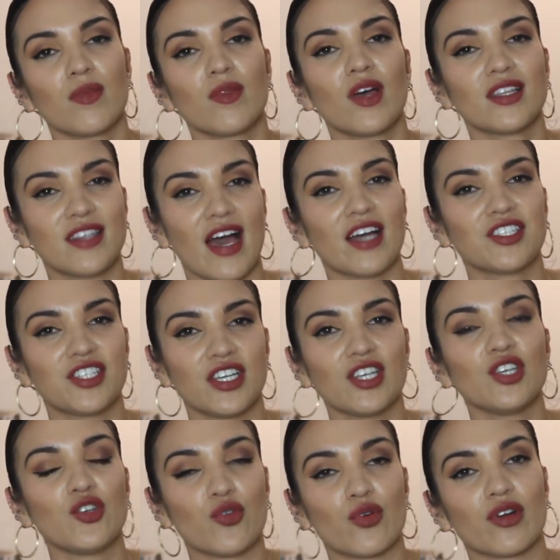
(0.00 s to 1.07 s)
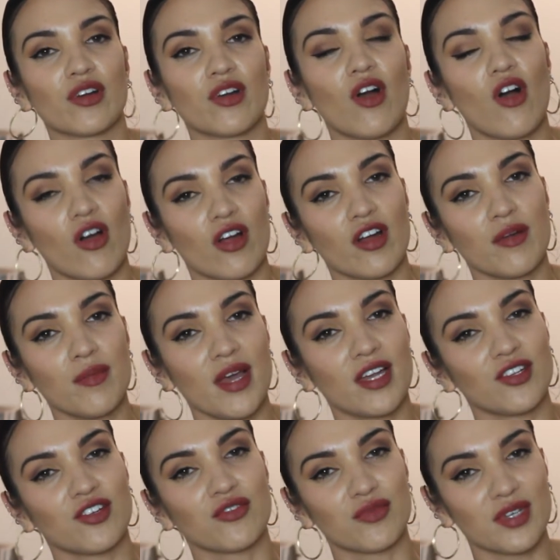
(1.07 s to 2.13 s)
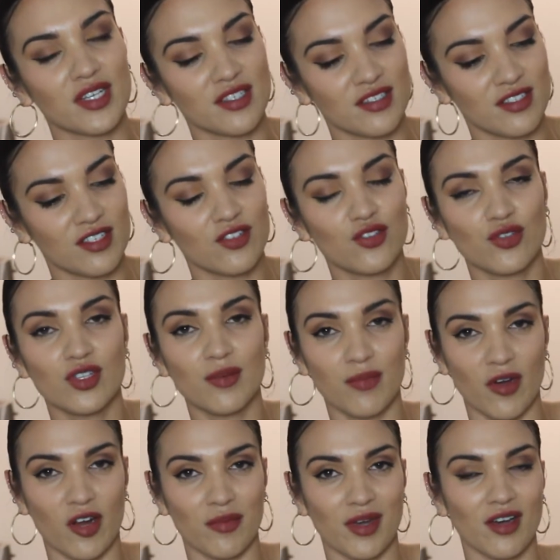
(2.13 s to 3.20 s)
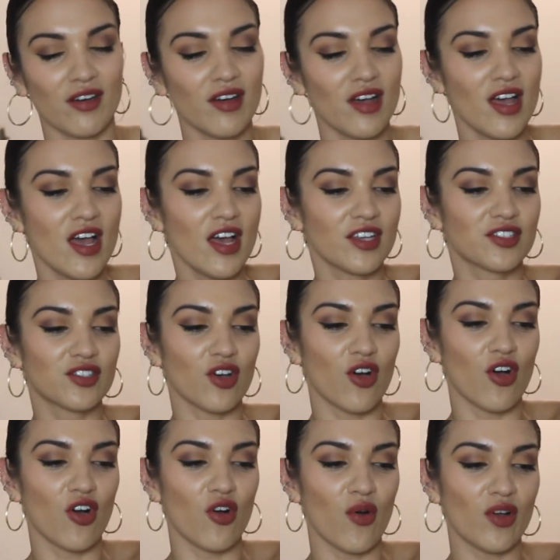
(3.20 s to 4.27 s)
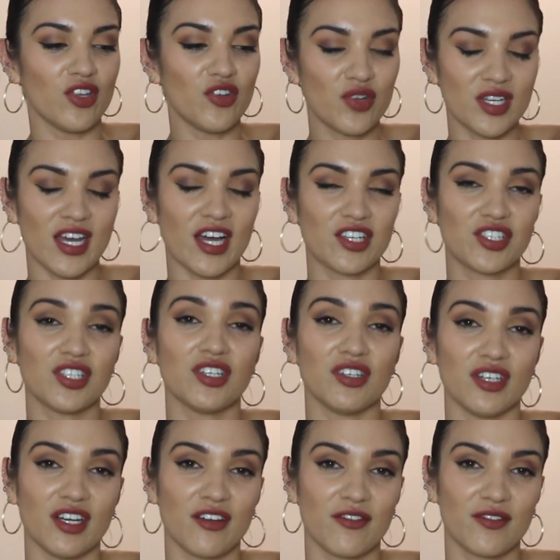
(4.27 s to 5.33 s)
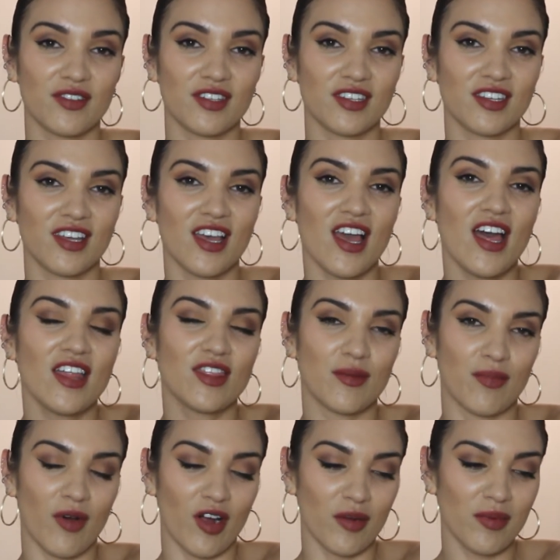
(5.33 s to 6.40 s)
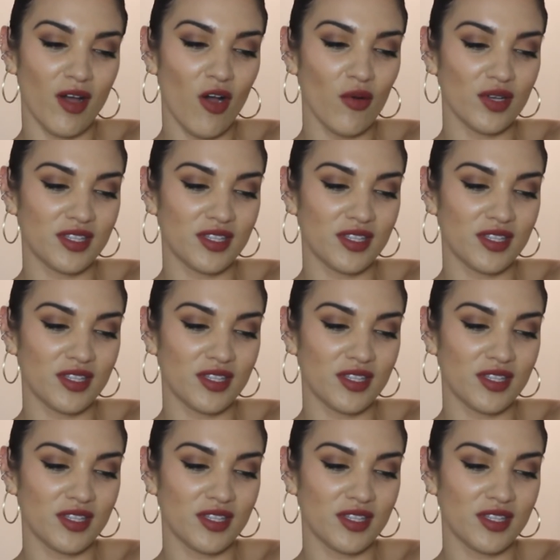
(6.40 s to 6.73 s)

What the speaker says: attaching your arm and your wrist to the barbell. So you can actually lift the barbell